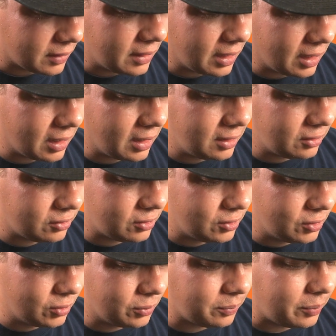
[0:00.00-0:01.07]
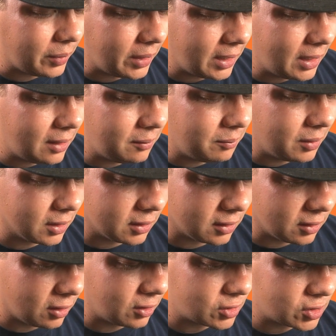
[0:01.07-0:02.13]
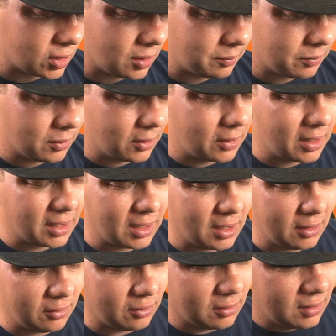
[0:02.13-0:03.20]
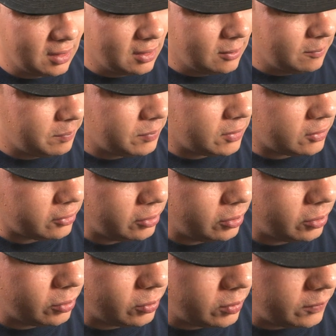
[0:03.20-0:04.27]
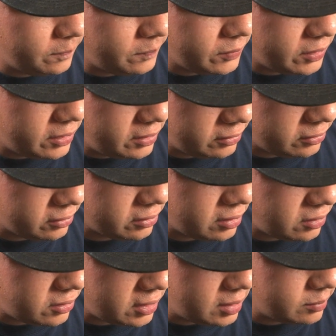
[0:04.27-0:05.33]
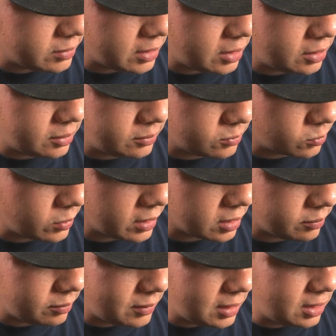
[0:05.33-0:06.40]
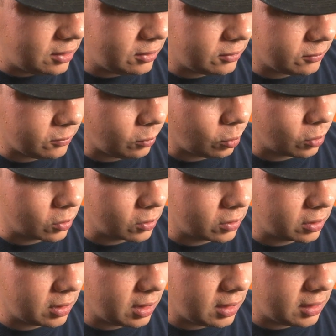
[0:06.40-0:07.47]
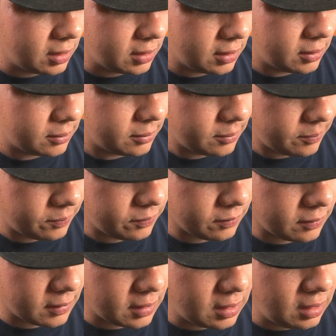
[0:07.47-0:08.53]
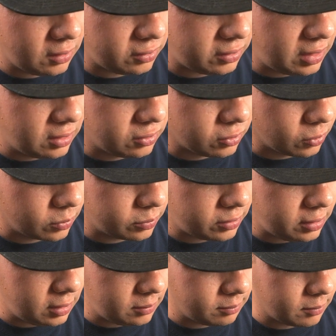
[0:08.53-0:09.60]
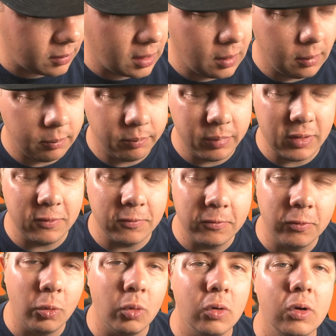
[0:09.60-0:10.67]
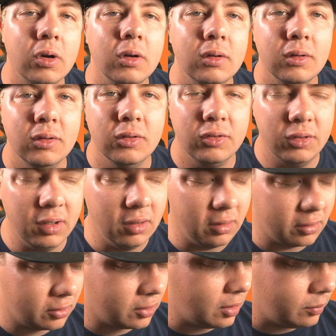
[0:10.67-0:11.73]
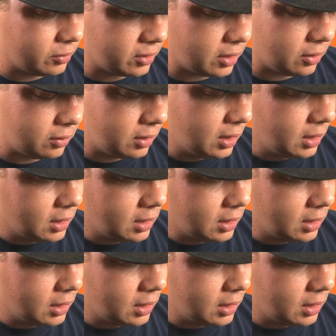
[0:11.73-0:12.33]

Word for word: Not too bad, Mega Garchomp. Alright, guys. So, this is the team that I recommend for uh, a Sandstorm team before Steelix comes out.